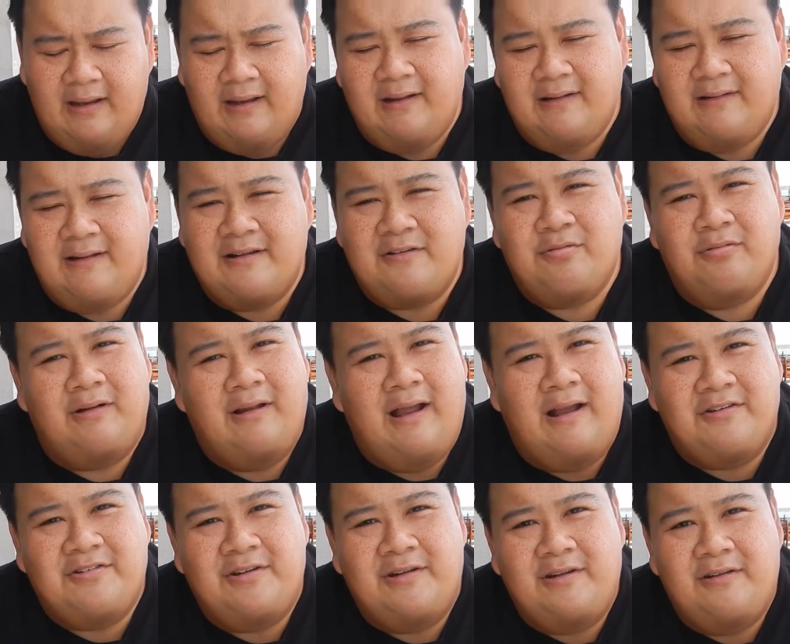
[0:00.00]
And that's
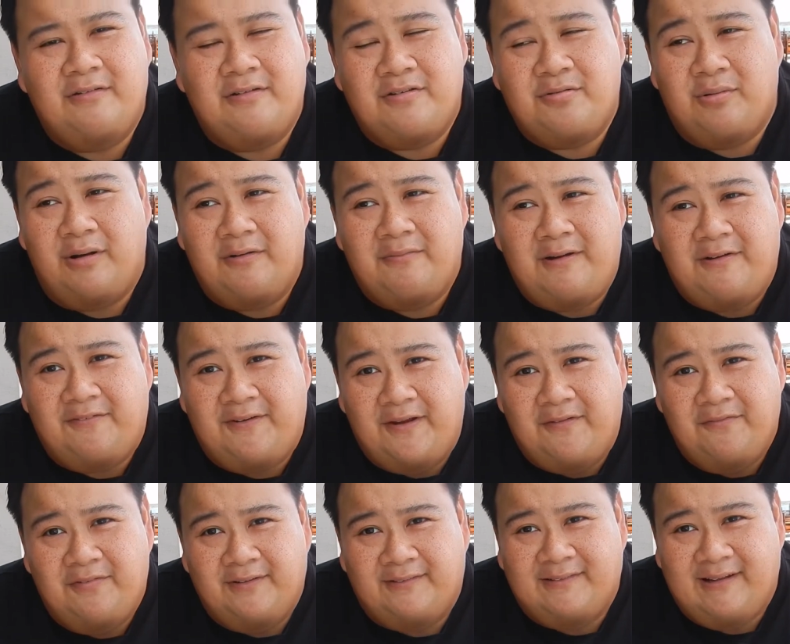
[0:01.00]
one of my
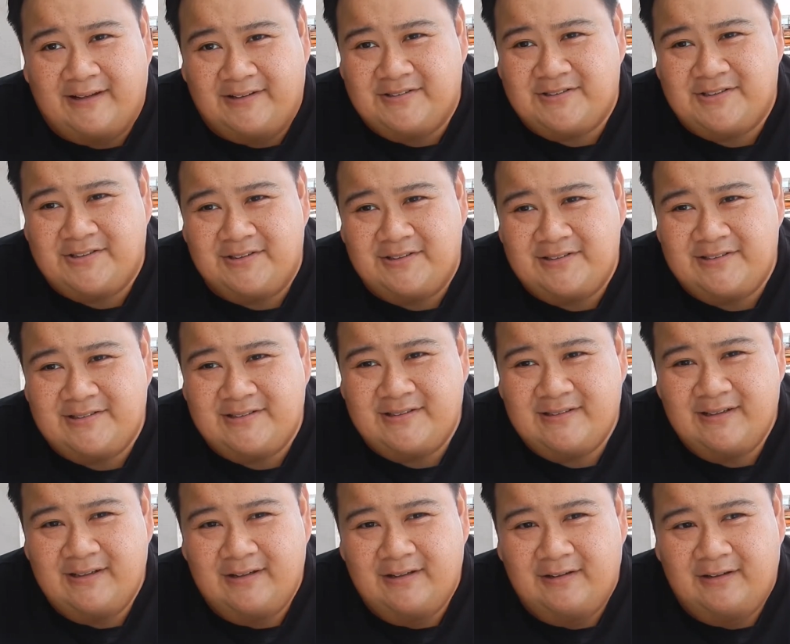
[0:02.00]
favorite textures
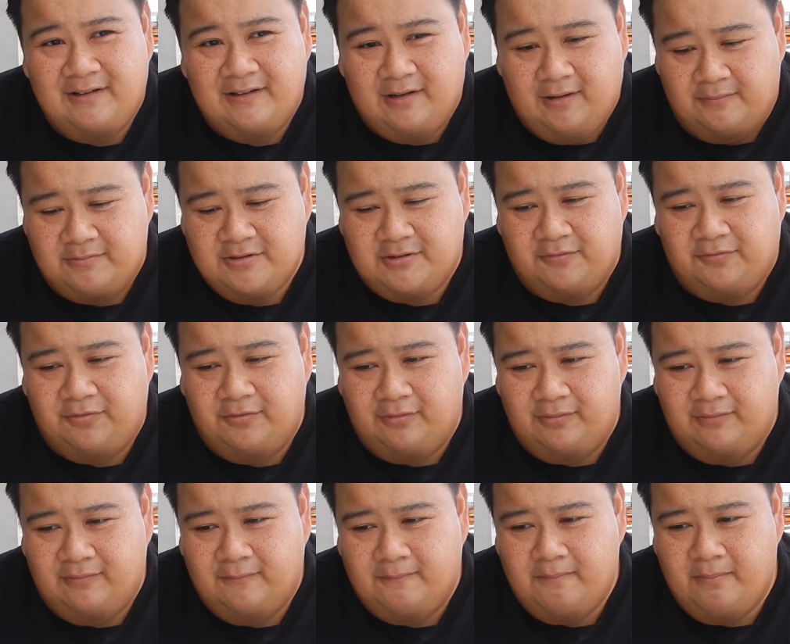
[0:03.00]
when it comes to
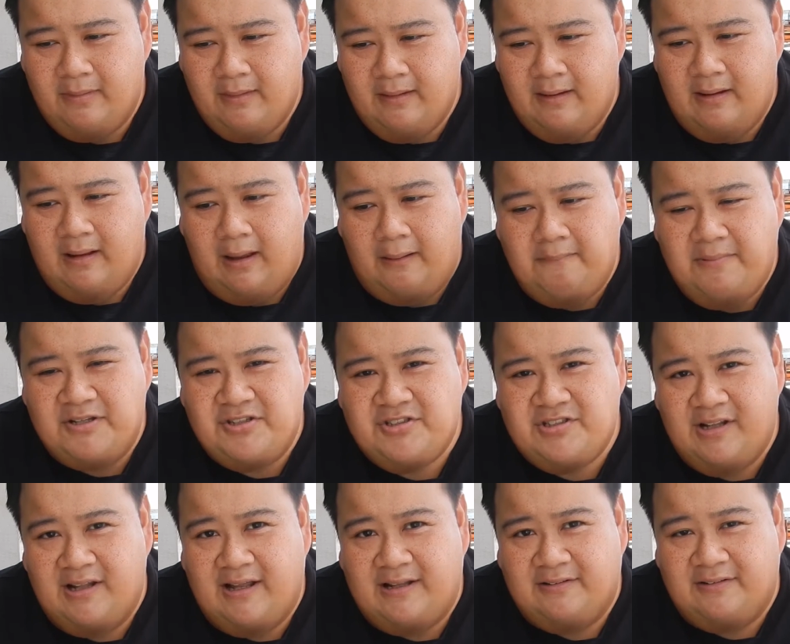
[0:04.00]
food. A bit
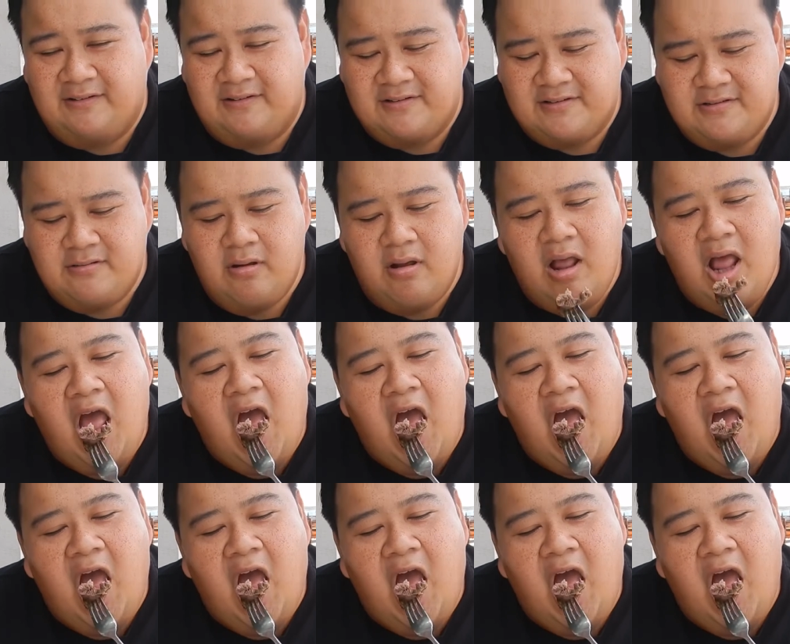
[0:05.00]
gelatinous.